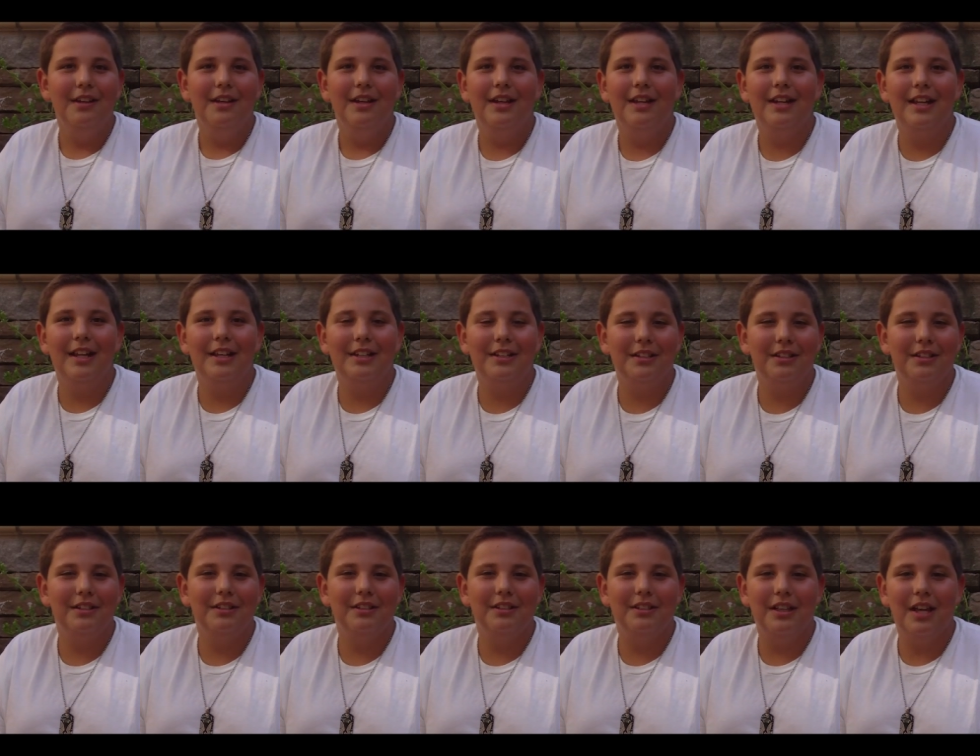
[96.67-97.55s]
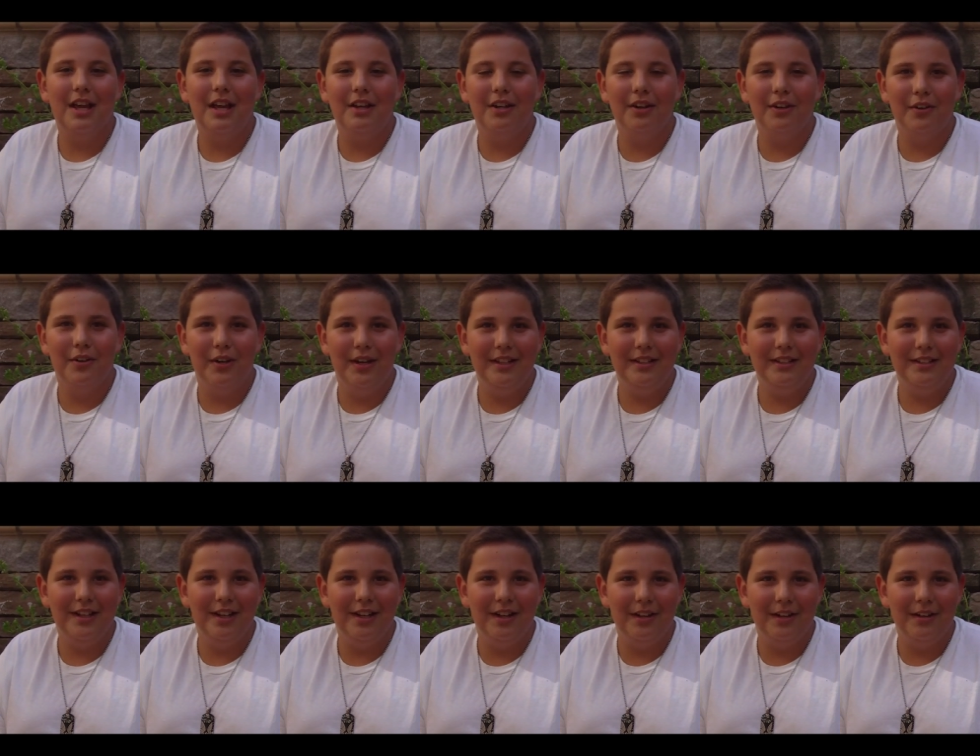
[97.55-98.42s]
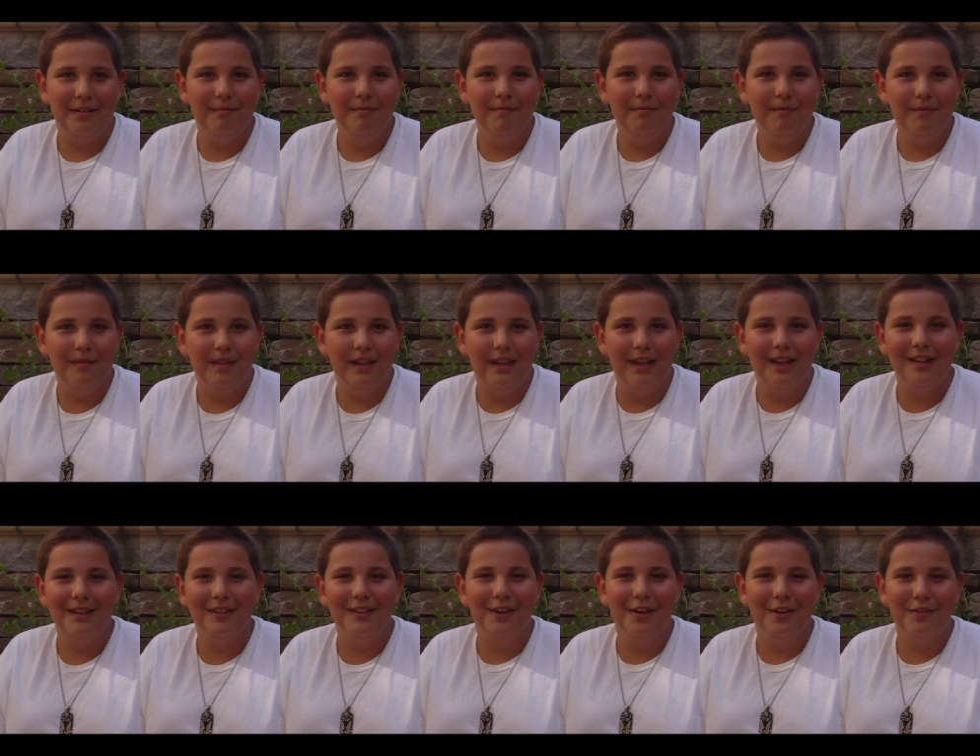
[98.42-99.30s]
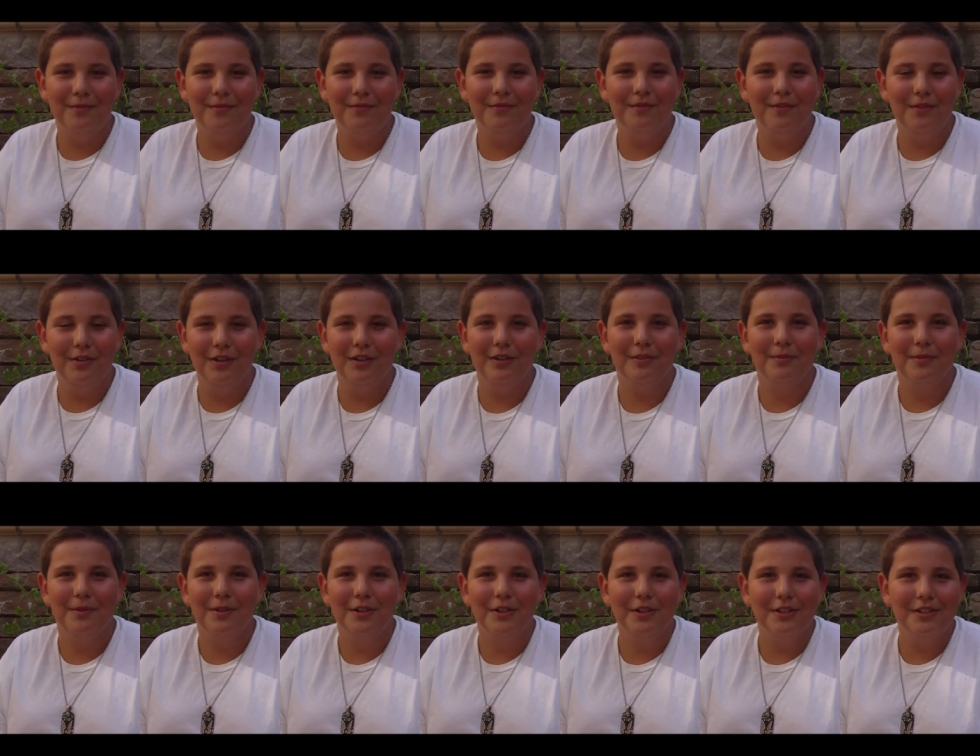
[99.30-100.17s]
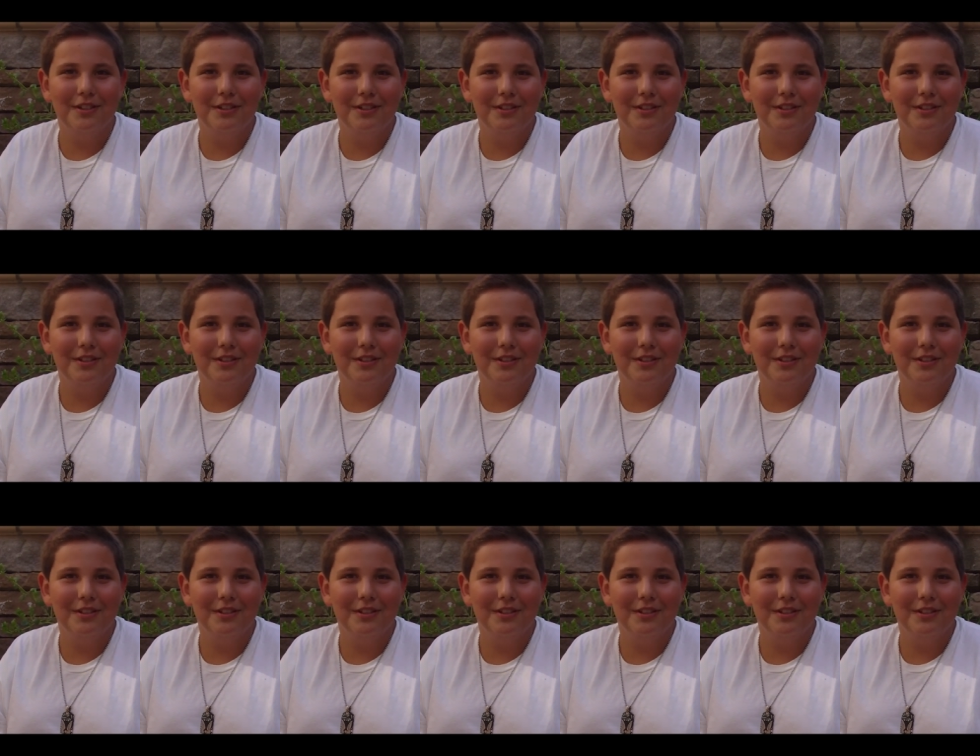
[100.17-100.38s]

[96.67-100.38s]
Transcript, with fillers: and I just had a great time, and I love Nerd Wars.